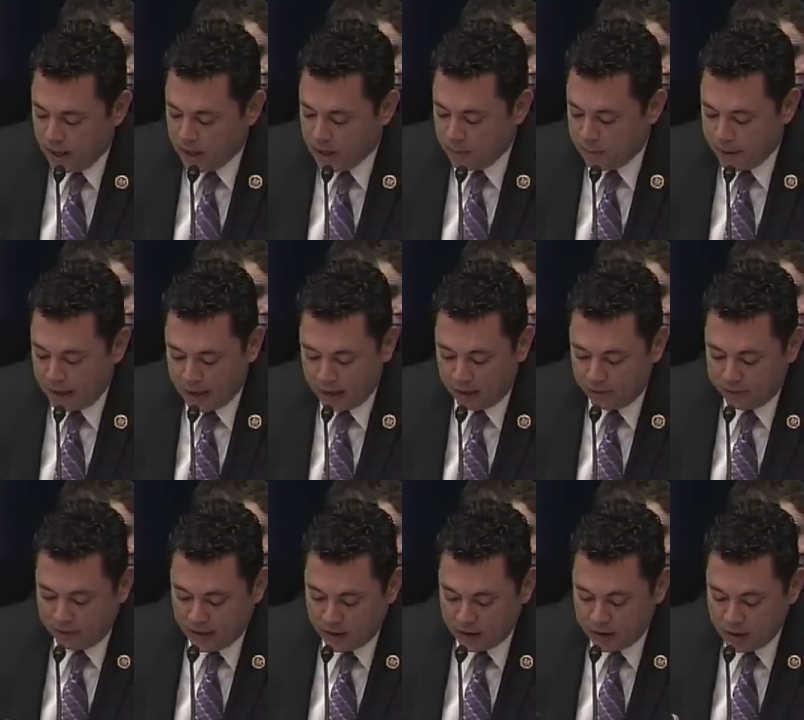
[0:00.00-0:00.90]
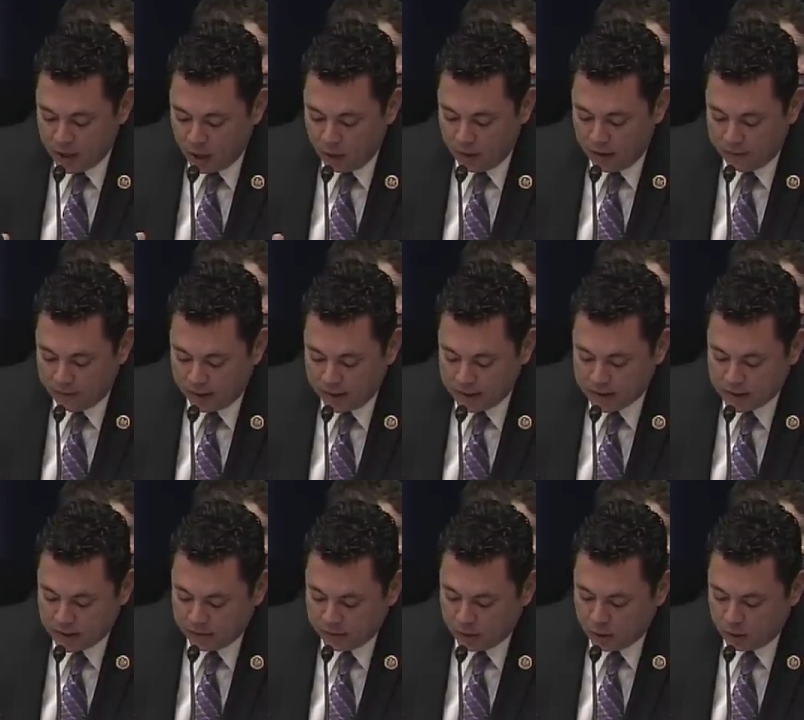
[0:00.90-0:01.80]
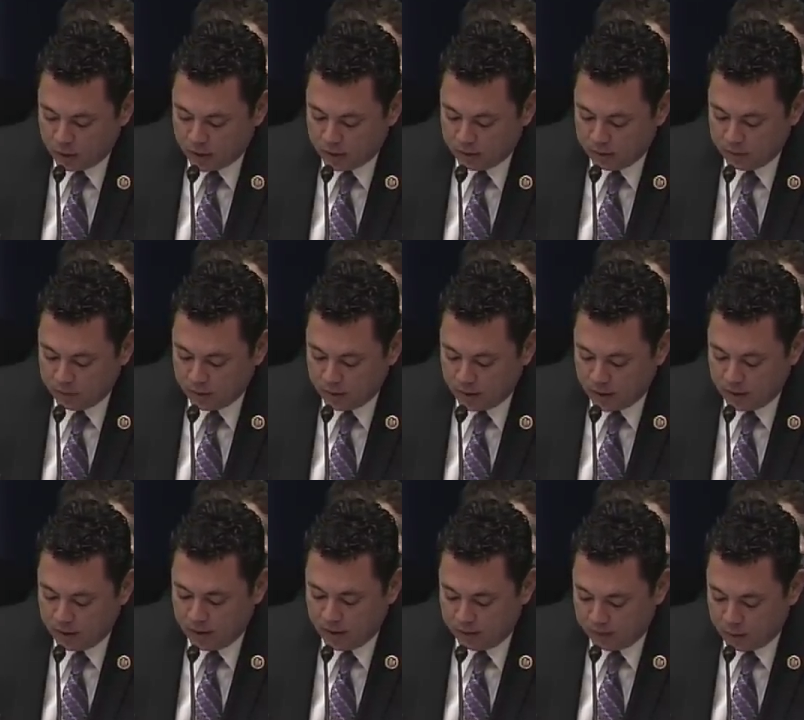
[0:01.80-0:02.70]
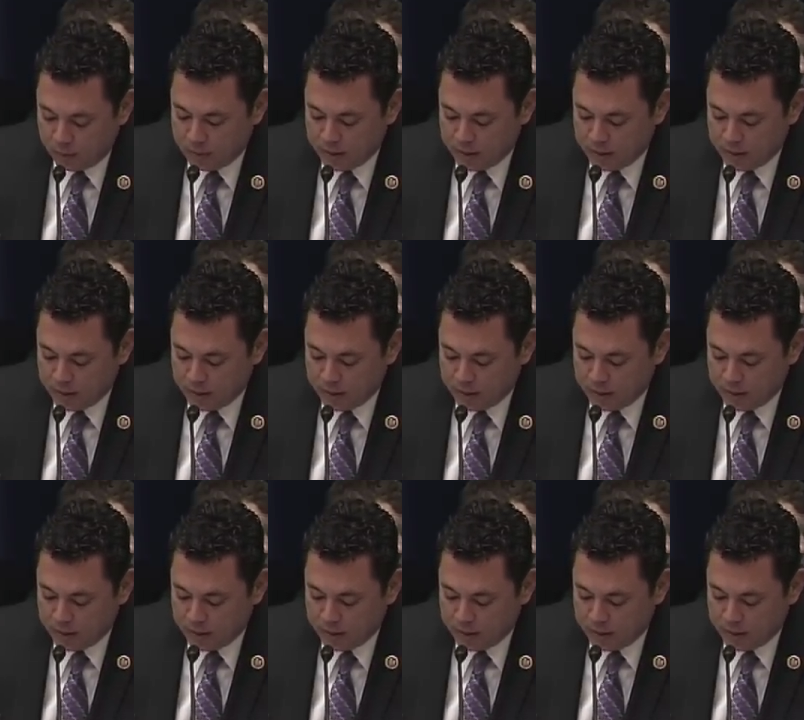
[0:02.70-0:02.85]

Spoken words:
The panel found no evidence of a